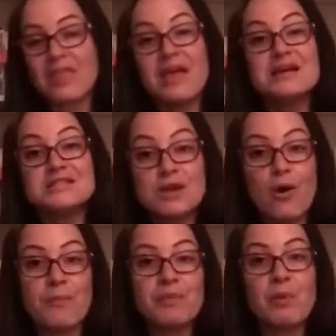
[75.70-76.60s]

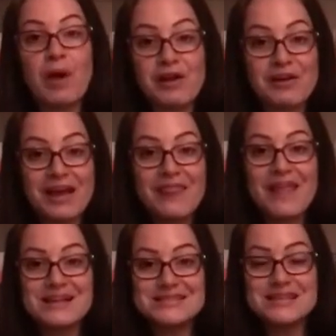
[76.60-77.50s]
So while you're getting
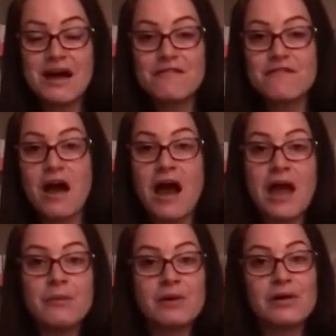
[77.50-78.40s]
that stuff, I
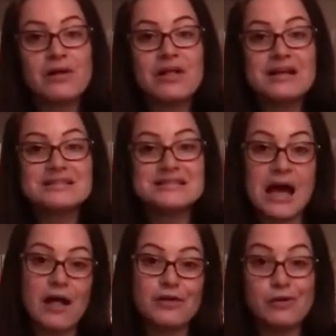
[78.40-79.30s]
will
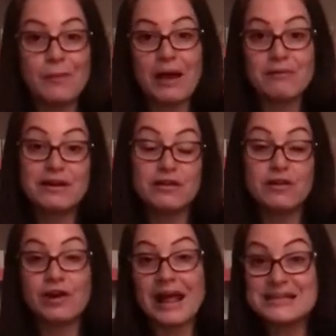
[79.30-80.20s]
tell you my riddle
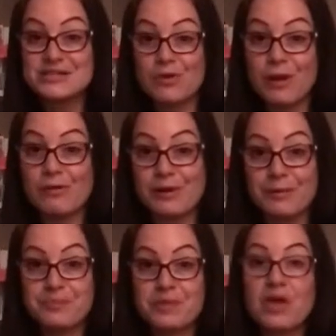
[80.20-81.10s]
or ask you my riddle.
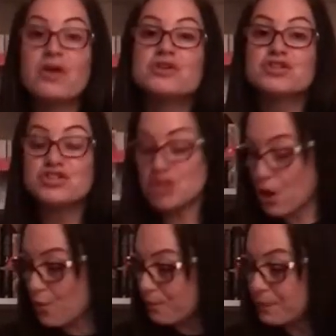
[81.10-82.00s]

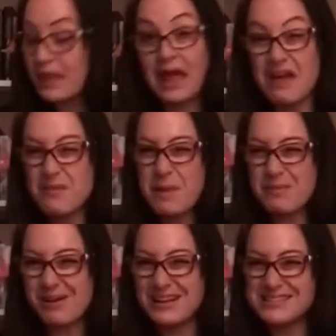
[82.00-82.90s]
So I haven't
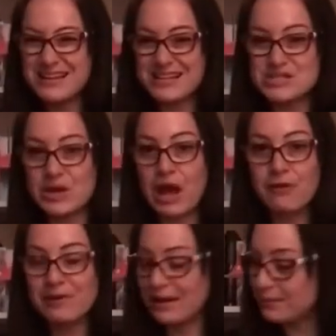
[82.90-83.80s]
memorized it yet, so I got to
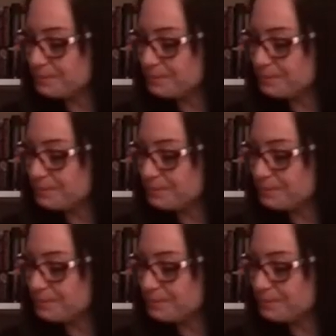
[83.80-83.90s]
read it.